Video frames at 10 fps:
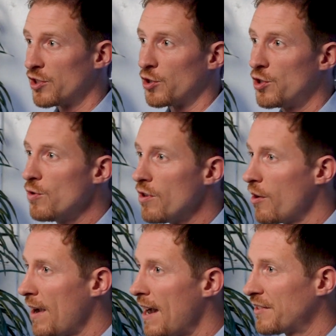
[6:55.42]
So you
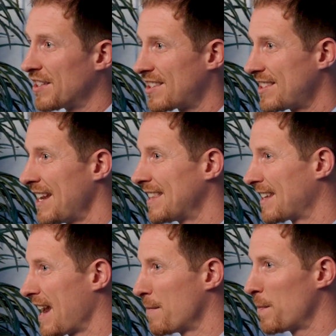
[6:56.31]
know how to set the
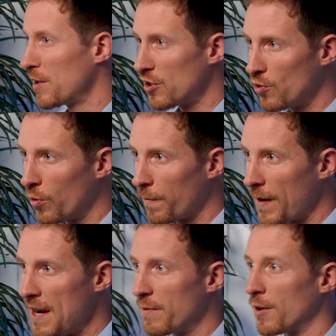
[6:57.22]
game up in your
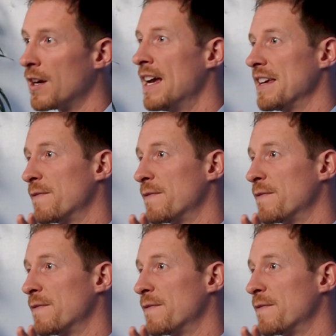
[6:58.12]
favor